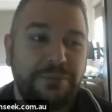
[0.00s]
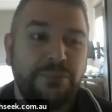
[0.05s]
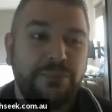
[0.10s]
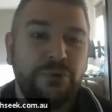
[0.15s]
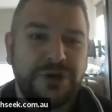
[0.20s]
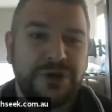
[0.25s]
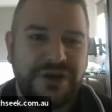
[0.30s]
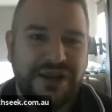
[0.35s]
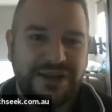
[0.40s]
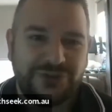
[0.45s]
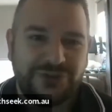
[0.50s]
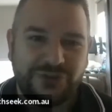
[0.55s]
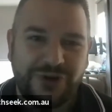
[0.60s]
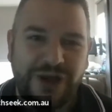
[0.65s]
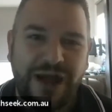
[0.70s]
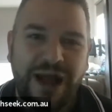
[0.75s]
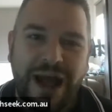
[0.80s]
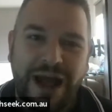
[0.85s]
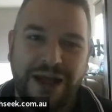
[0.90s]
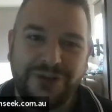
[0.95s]
put an extra
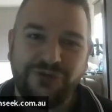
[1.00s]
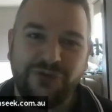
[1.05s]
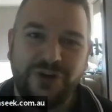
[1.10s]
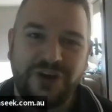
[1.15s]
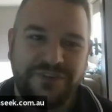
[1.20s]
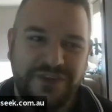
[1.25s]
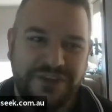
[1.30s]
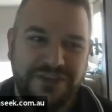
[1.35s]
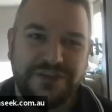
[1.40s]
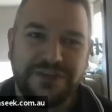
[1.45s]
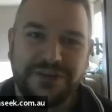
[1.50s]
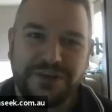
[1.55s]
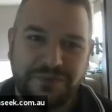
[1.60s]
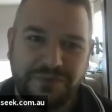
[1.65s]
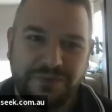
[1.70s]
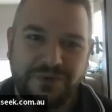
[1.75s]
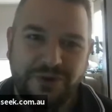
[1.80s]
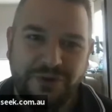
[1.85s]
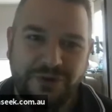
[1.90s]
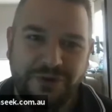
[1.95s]
hard drive in the
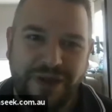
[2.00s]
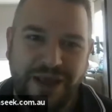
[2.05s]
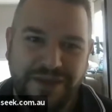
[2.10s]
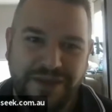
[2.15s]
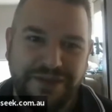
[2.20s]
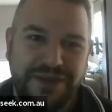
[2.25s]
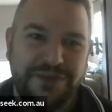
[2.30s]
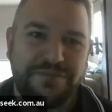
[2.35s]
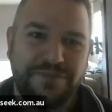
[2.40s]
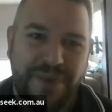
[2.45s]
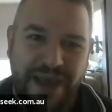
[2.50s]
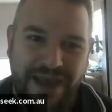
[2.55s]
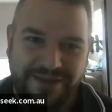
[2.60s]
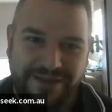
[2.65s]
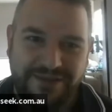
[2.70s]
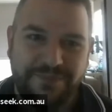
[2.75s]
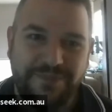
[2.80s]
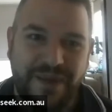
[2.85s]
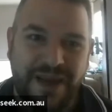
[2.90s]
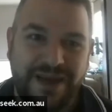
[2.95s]
computer and then
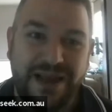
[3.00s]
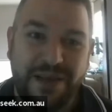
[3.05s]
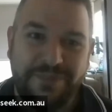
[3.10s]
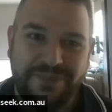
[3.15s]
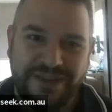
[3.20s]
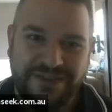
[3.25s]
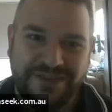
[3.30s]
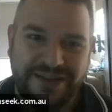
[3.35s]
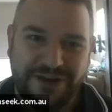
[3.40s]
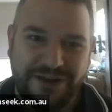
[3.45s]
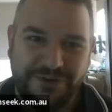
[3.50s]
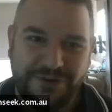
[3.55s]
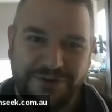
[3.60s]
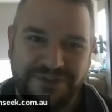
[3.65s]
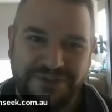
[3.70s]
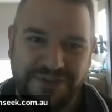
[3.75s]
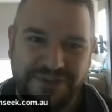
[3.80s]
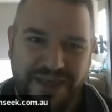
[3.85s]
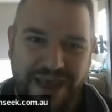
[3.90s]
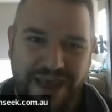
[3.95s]
back up their data
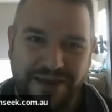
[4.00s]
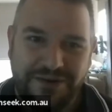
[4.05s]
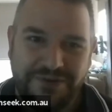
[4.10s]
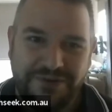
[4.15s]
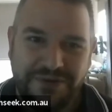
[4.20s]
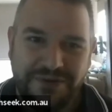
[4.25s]
onto that.